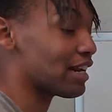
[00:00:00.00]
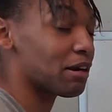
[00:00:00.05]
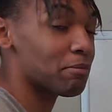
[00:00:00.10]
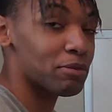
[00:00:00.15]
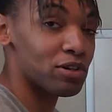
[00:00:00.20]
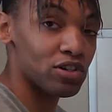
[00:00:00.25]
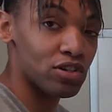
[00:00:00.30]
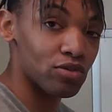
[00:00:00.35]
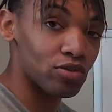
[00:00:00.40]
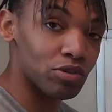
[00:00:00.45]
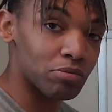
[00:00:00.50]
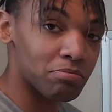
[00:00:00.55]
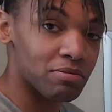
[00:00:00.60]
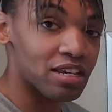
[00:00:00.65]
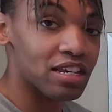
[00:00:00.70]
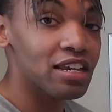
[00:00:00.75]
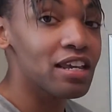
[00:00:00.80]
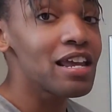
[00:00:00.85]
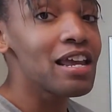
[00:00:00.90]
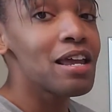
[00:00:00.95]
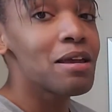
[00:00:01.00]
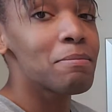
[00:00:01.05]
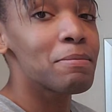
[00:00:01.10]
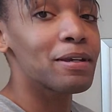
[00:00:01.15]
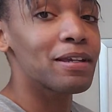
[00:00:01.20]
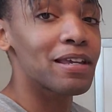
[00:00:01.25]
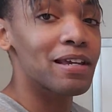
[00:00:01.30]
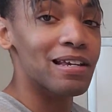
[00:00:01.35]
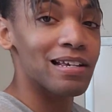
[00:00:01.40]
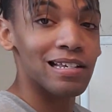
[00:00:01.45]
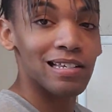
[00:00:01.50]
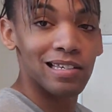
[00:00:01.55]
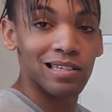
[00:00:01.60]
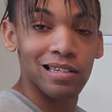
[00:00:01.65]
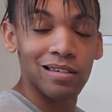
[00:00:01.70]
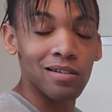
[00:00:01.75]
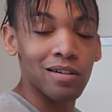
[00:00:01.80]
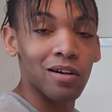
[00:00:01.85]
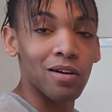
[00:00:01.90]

I'm going to use me because,